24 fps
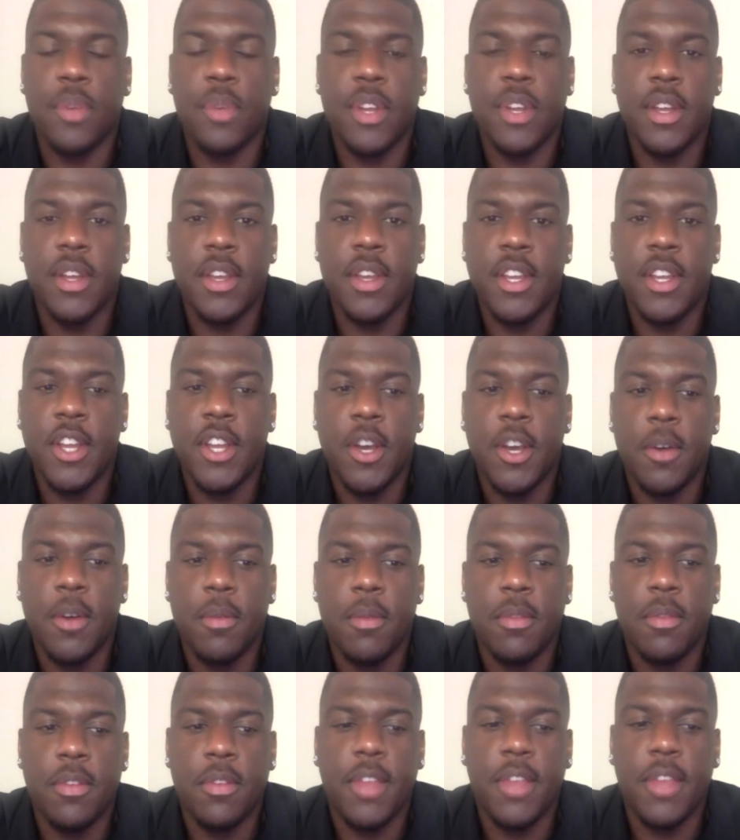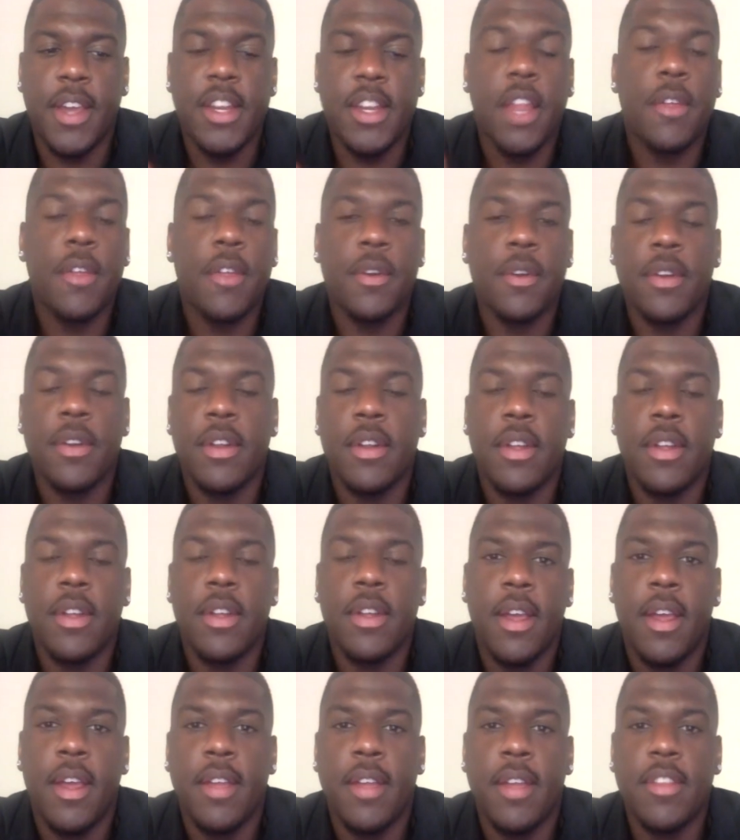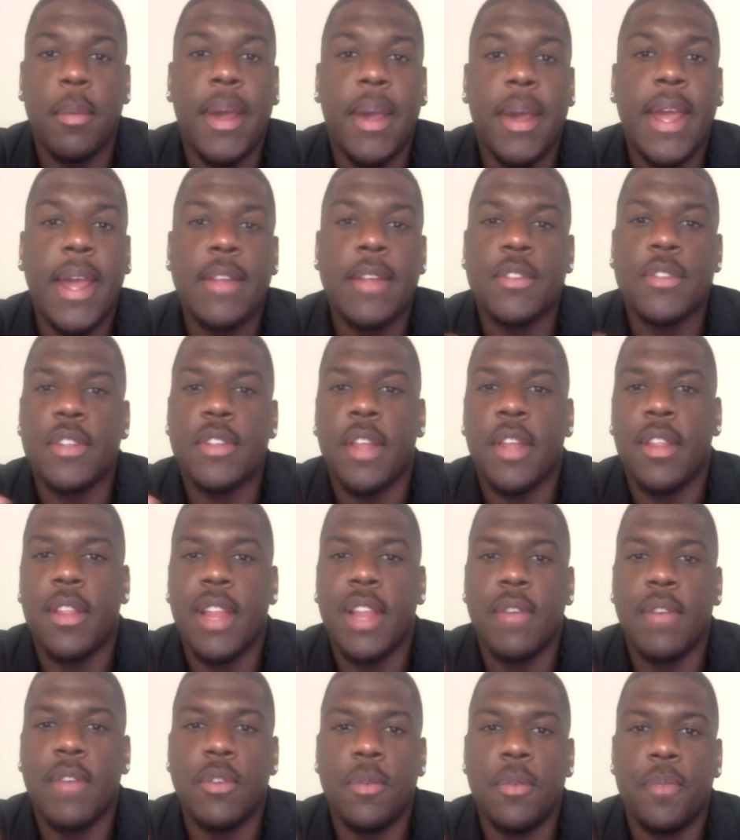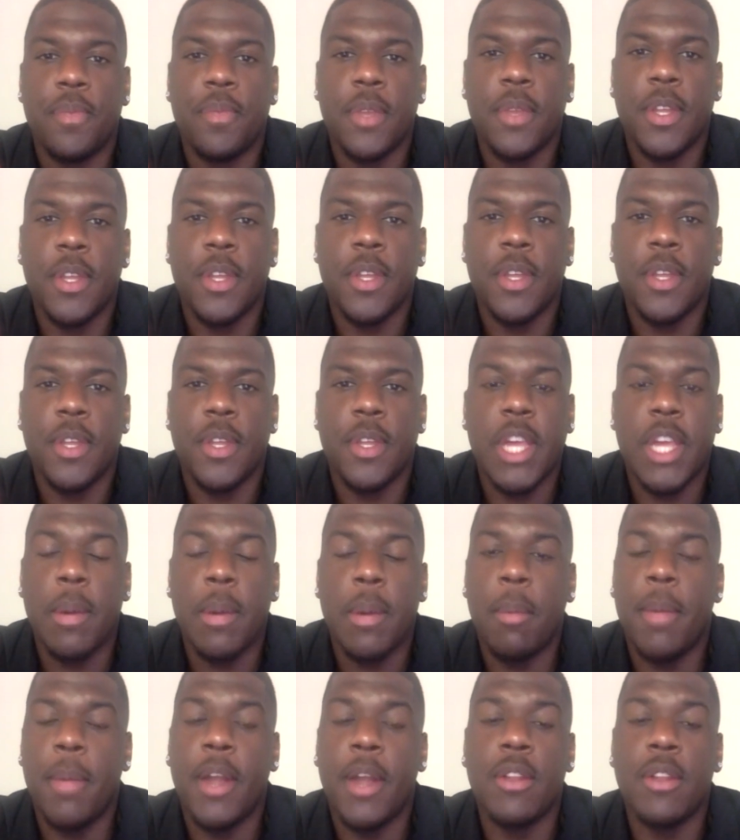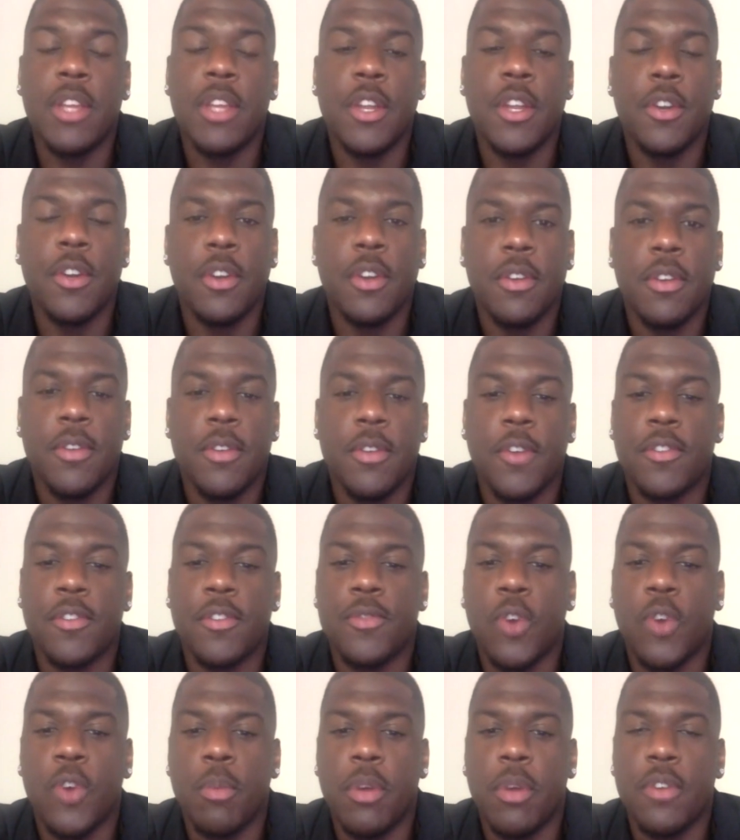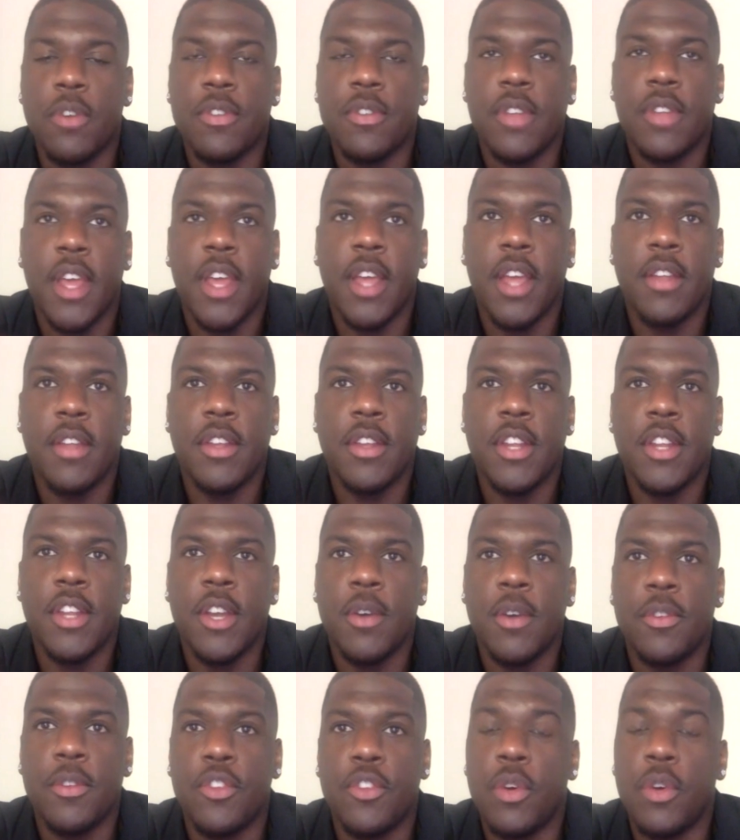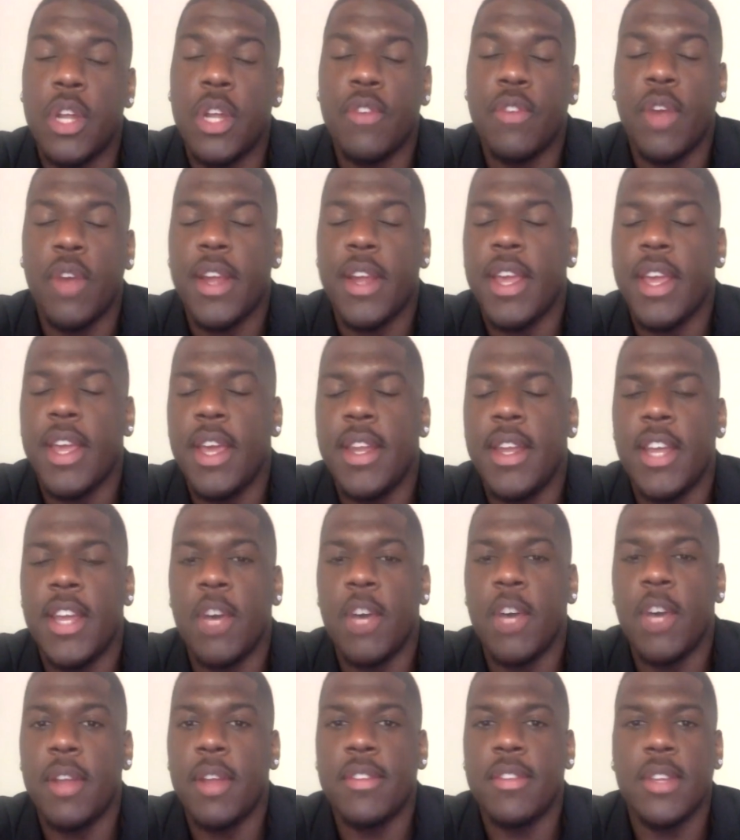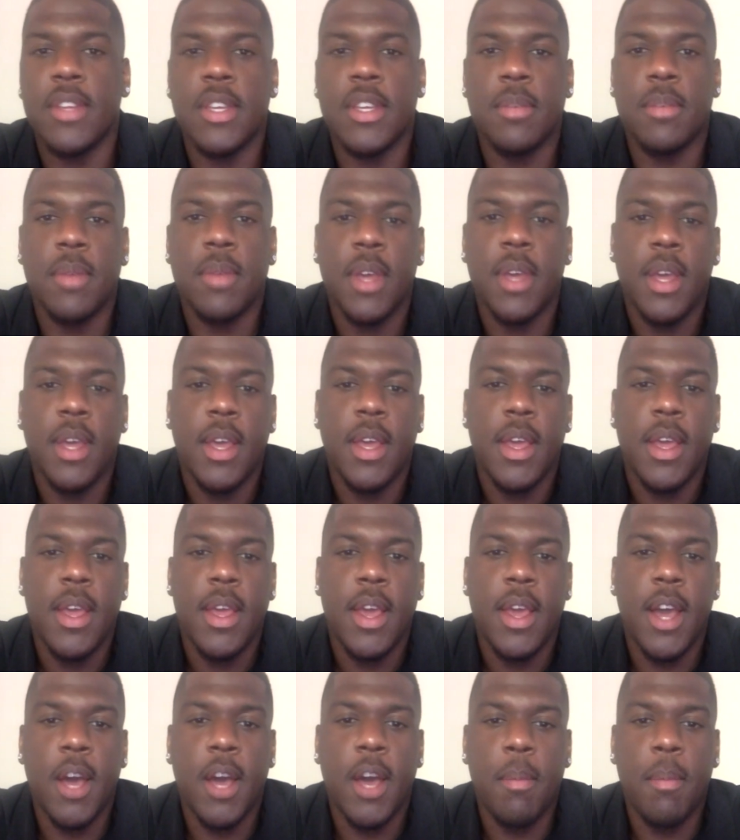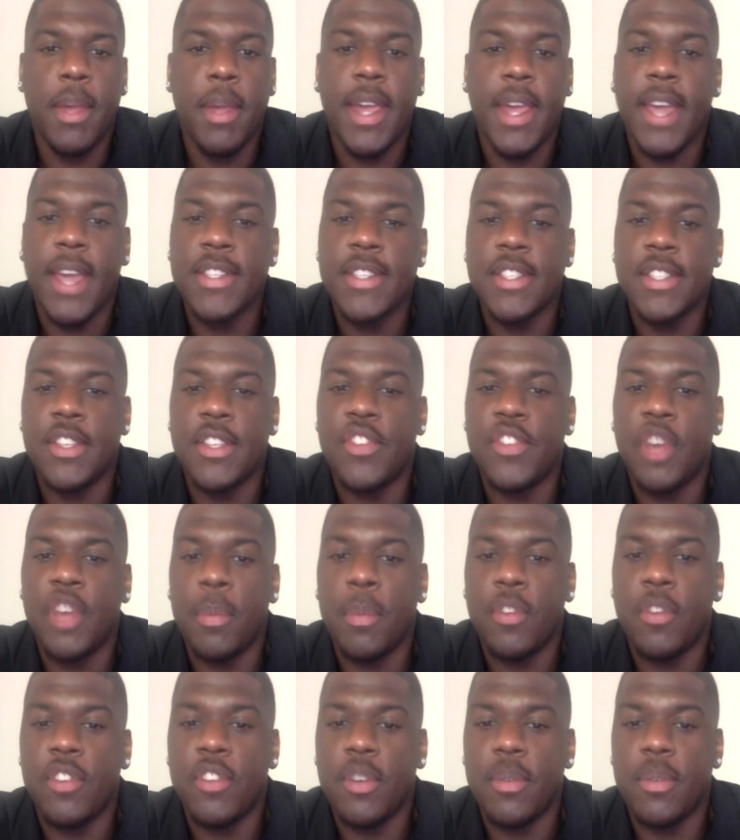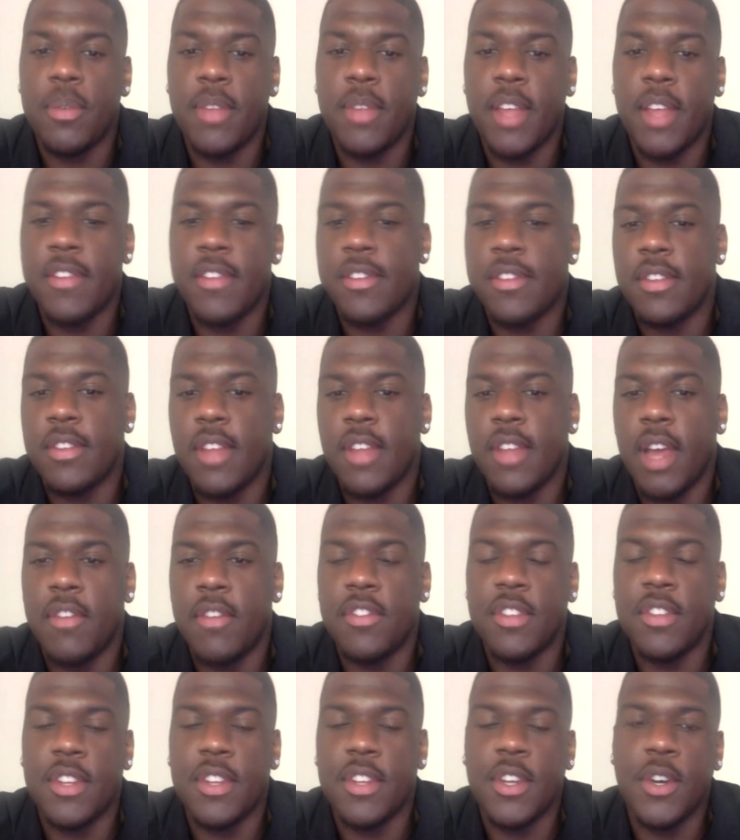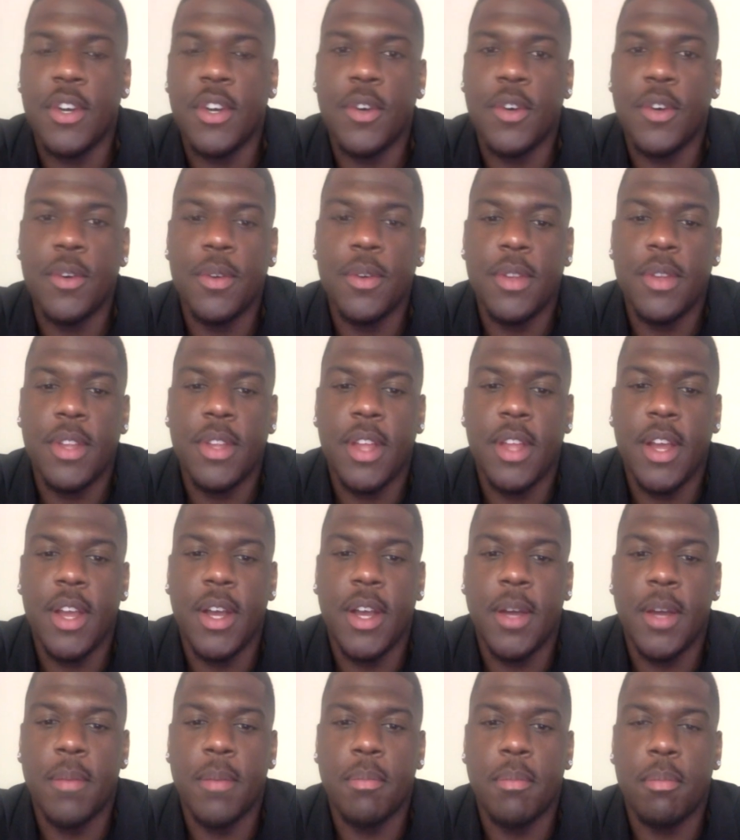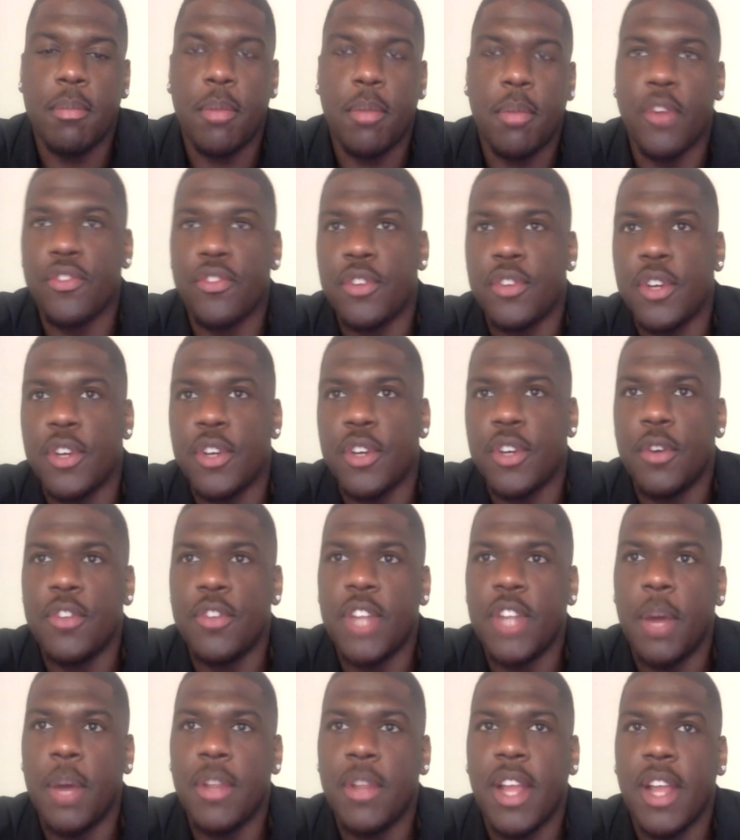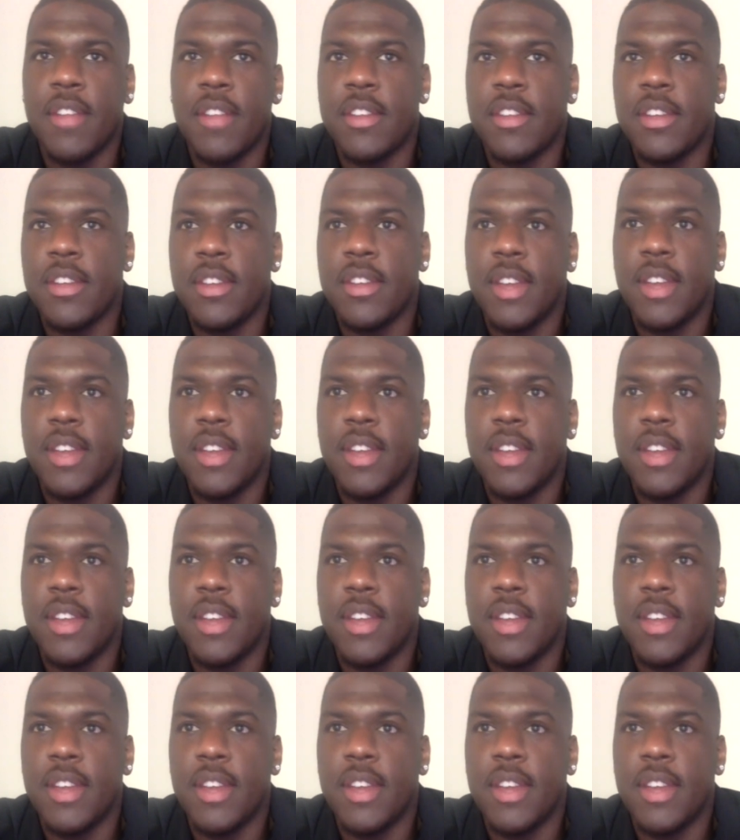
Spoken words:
to take my game to another level. Become a better leader first and foremost, and do whatever I can to help my team make an ACC championship. That's obviously the goal. Personal goals, I'd like to